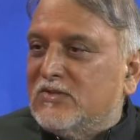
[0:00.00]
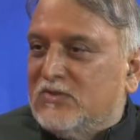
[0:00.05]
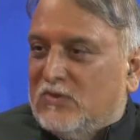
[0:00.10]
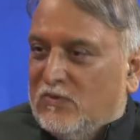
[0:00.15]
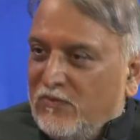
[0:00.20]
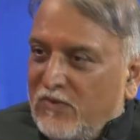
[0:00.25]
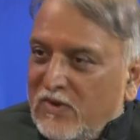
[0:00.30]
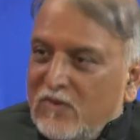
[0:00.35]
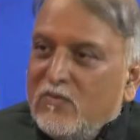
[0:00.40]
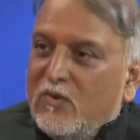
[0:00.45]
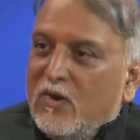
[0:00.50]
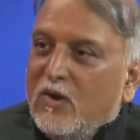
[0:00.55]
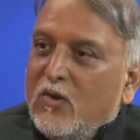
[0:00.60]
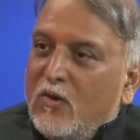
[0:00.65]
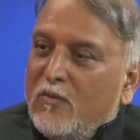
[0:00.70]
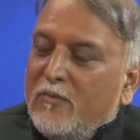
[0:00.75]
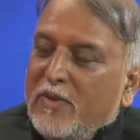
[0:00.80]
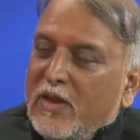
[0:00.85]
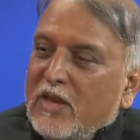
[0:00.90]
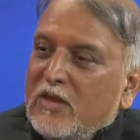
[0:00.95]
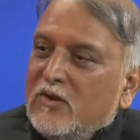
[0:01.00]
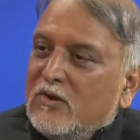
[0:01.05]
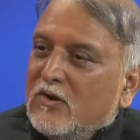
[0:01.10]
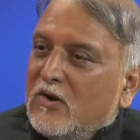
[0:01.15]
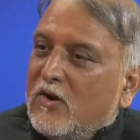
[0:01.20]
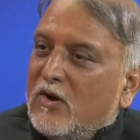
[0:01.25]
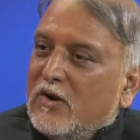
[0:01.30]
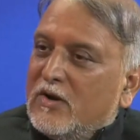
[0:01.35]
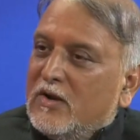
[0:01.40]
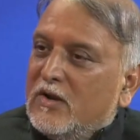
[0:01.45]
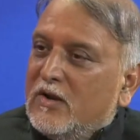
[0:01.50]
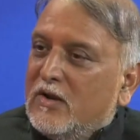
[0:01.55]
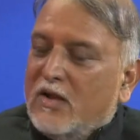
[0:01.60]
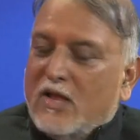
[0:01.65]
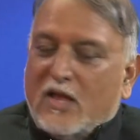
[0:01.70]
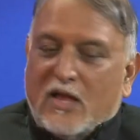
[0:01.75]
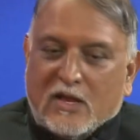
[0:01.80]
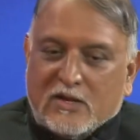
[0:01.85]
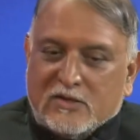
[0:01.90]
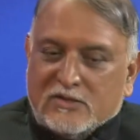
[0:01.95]
So we will obey your order
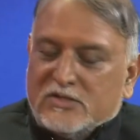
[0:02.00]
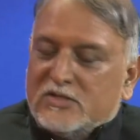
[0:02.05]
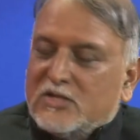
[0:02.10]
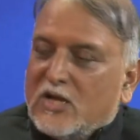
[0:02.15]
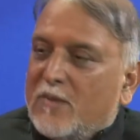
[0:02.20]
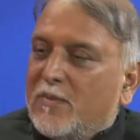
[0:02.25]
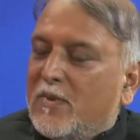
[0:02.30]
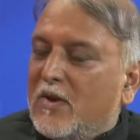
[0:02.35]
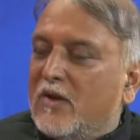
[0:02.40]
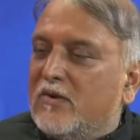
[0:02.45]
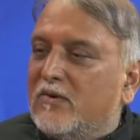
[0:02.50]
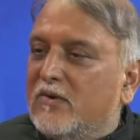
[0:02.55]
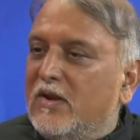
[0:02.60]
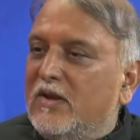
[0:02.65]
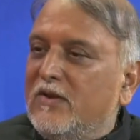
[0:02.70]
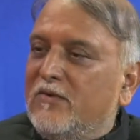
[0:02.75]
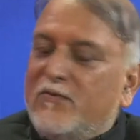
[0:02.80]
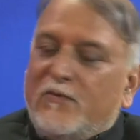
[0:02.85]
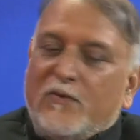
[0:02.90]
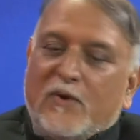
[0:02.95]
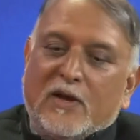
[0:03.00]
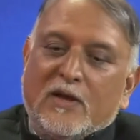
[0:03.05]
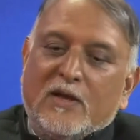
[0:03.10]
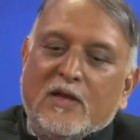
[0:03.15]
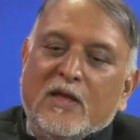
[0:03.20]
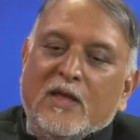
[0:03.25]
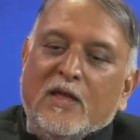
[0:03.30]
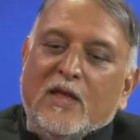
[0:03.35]
and stop our relief work.